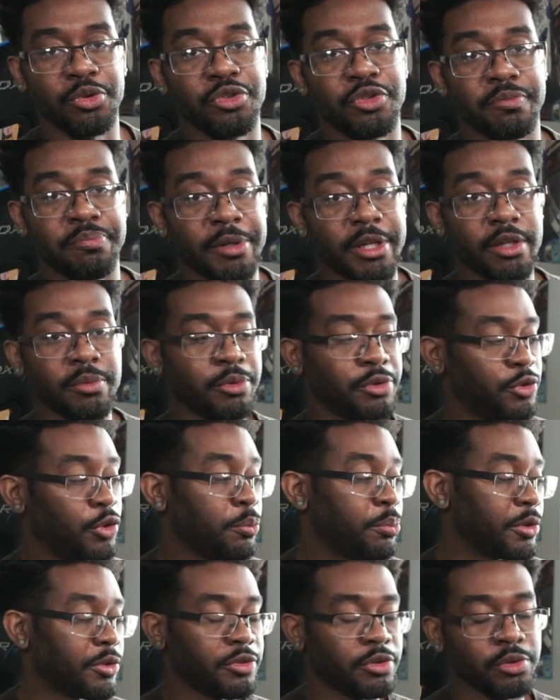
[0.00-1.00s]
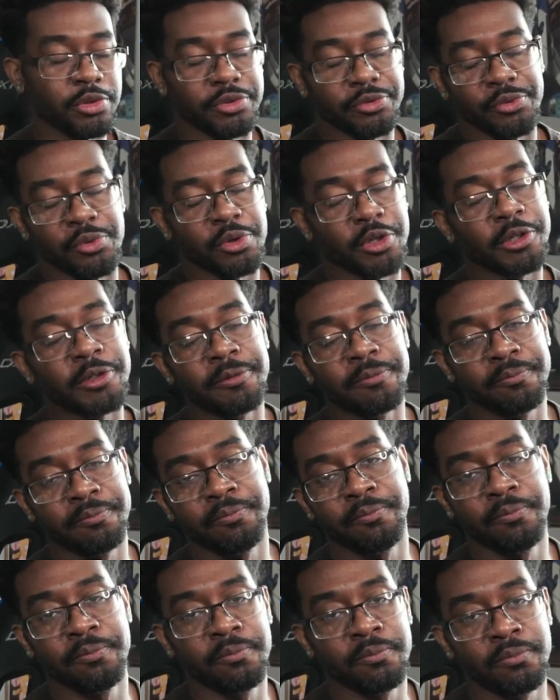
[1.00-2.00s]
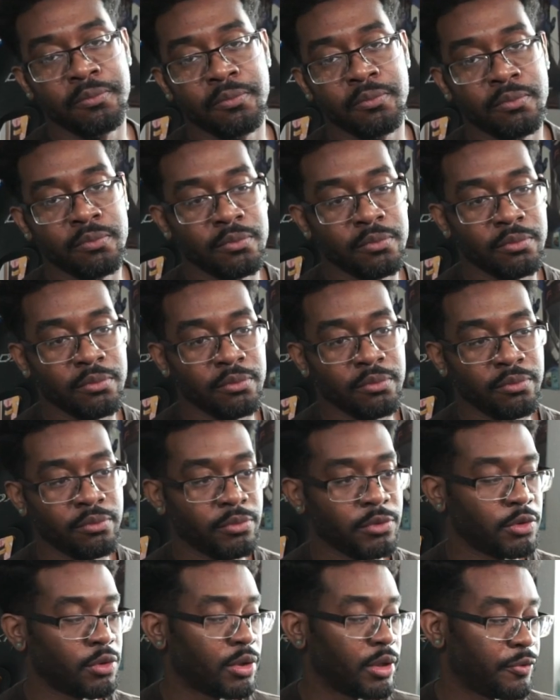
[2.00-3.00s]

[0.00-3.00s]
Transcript: just beat them with 2 + 2 is 4. So